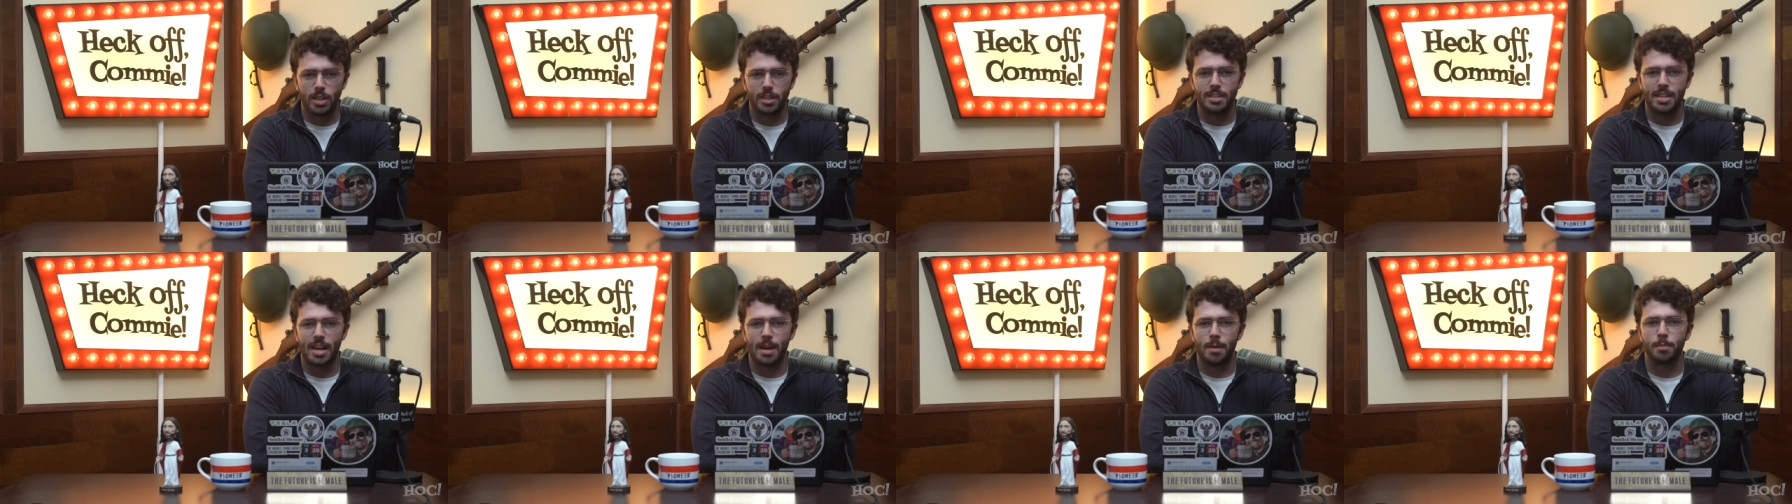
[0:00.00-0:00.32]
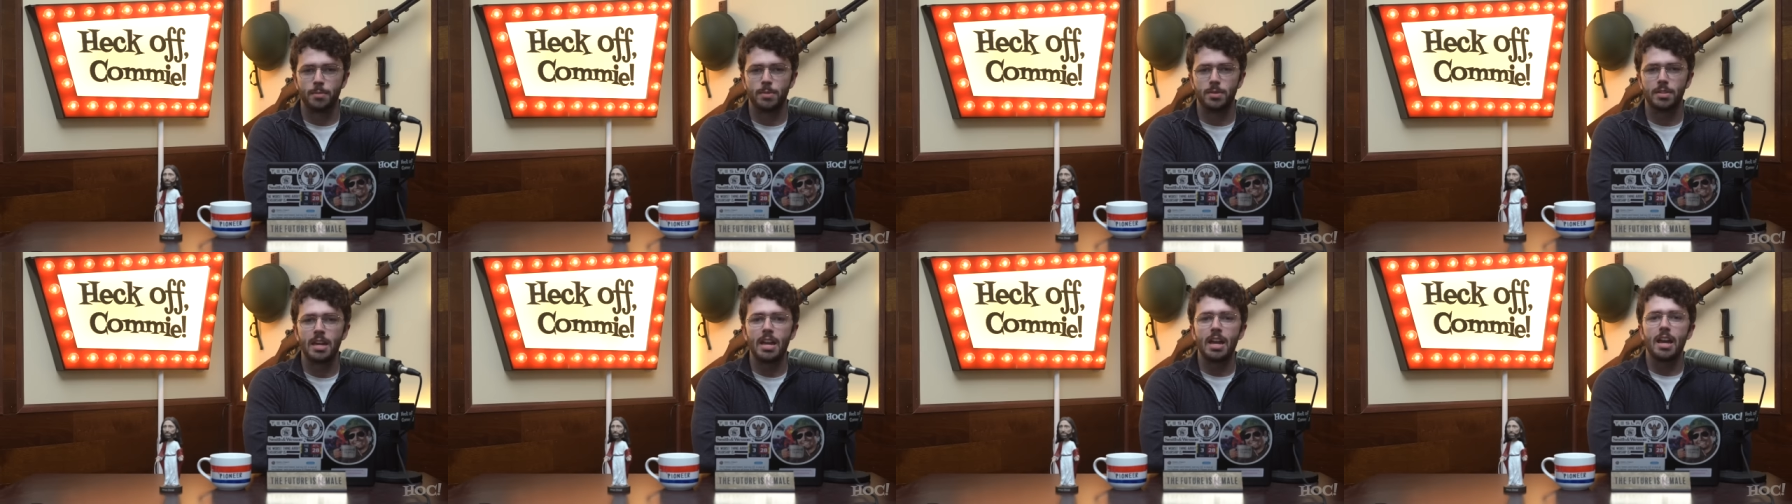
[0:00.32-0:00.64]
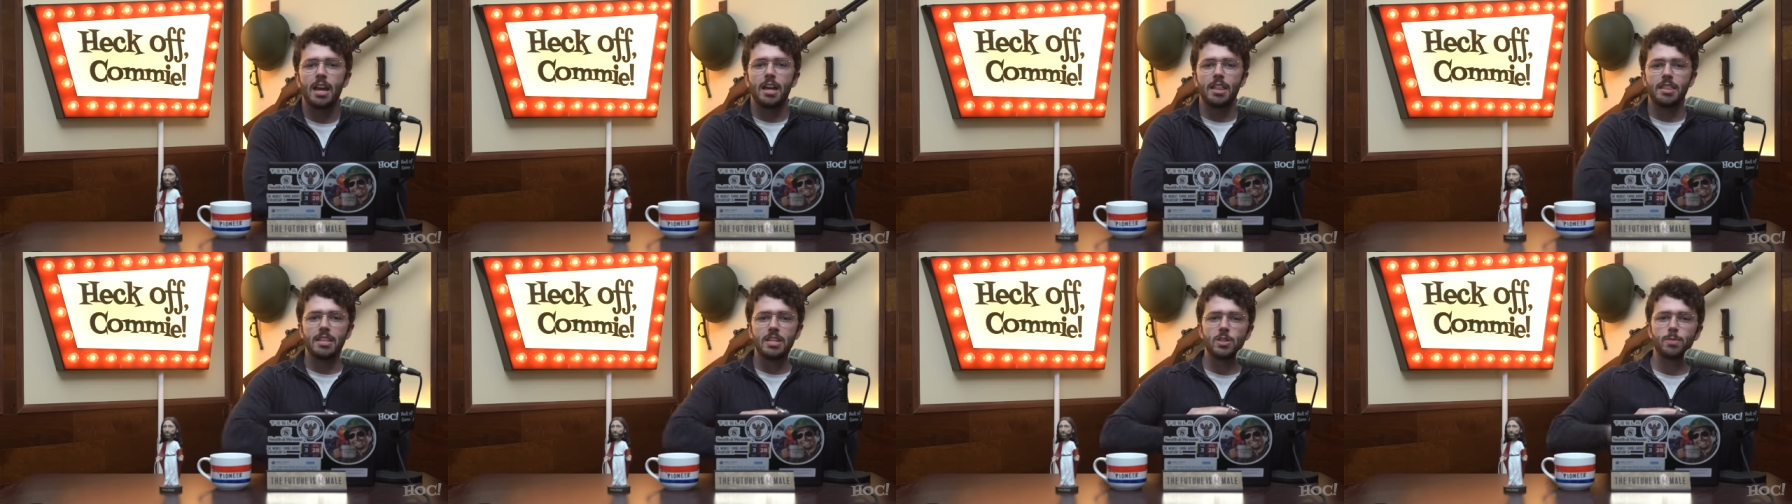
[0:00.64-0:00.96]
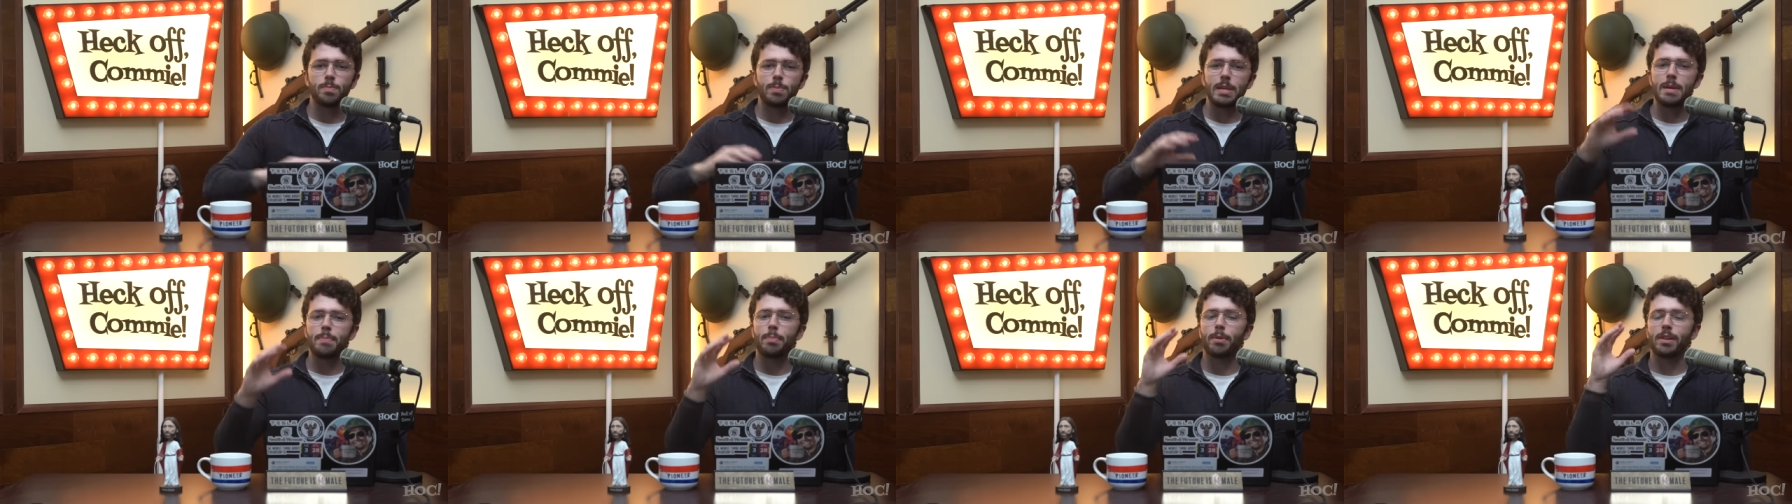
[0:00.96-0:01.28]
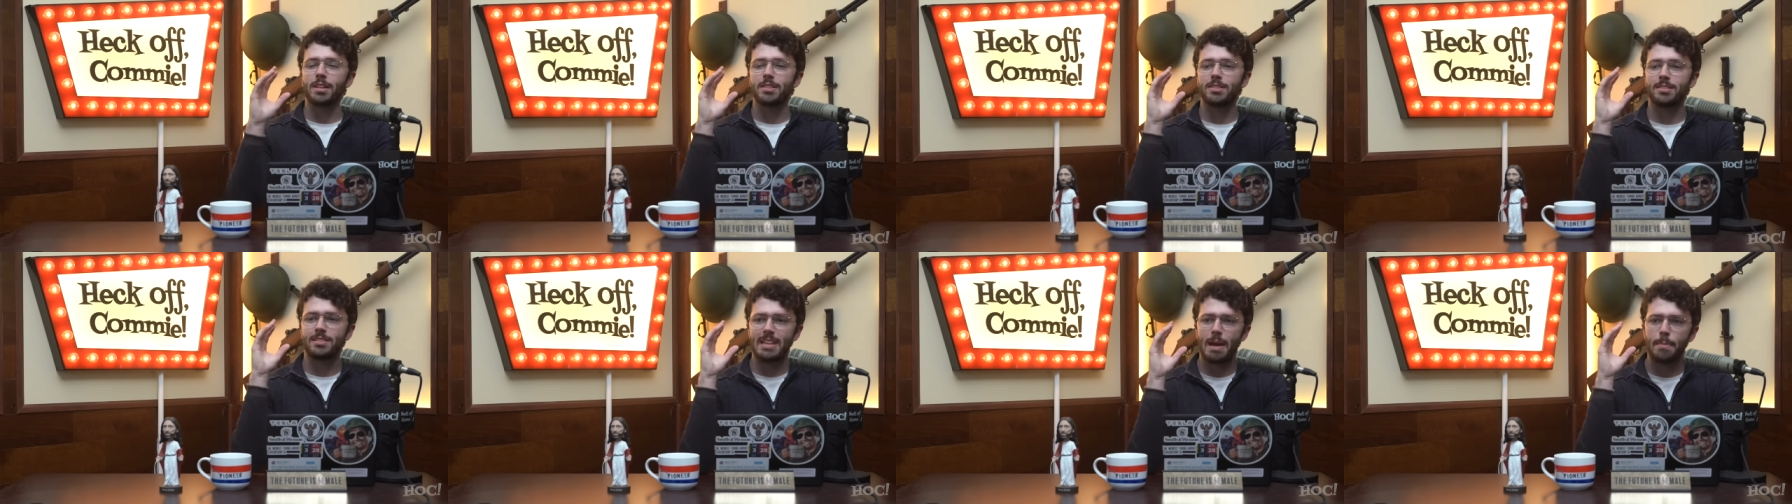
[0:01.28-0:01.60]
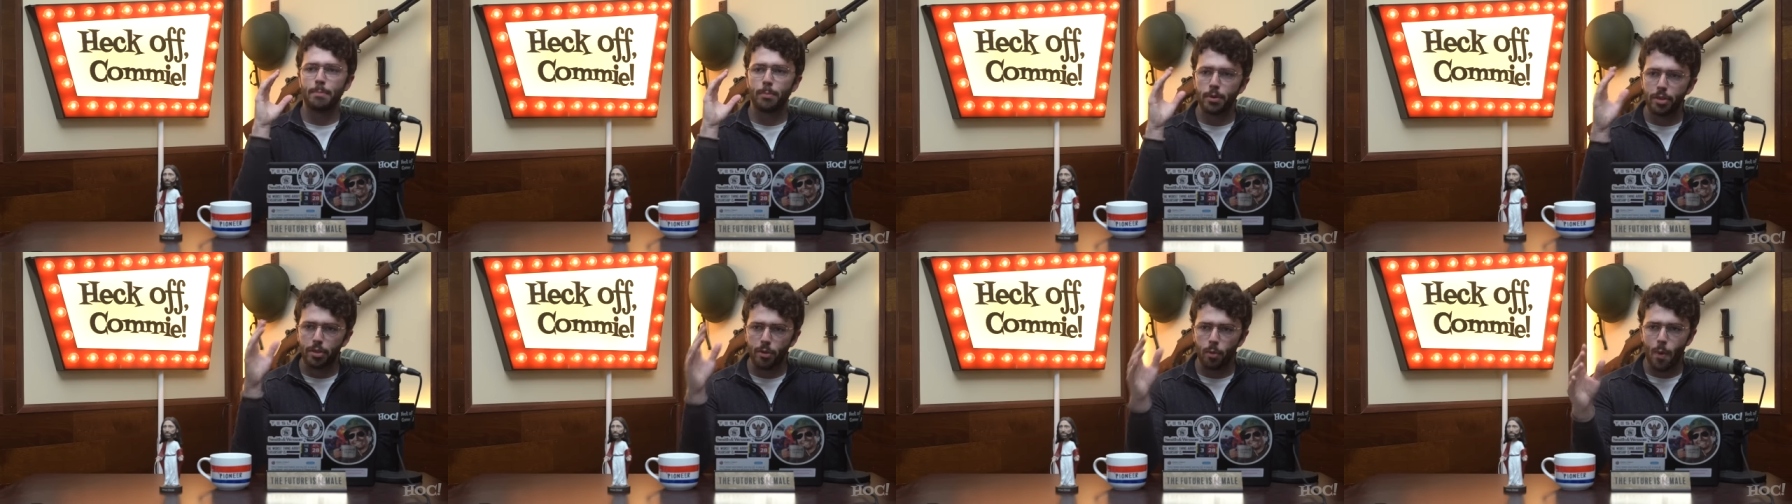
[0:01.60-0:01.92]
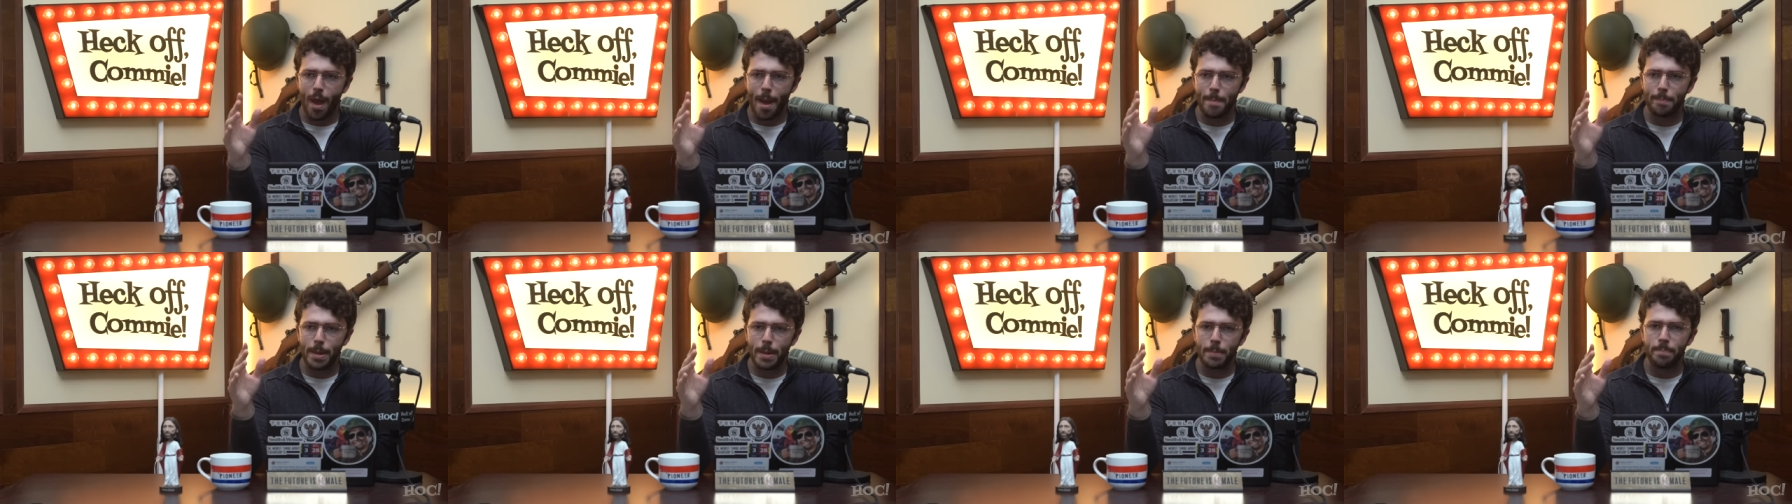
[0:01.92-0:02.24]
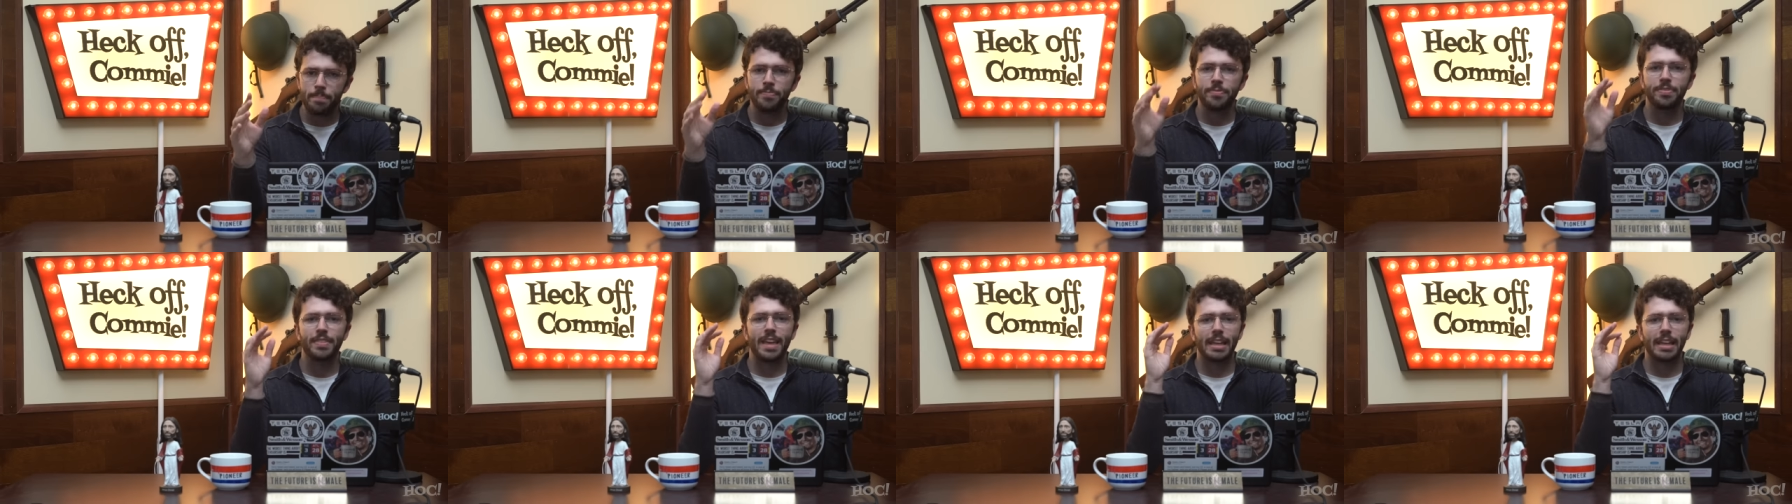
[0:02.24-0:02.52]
attempts. These people assemble the weapon,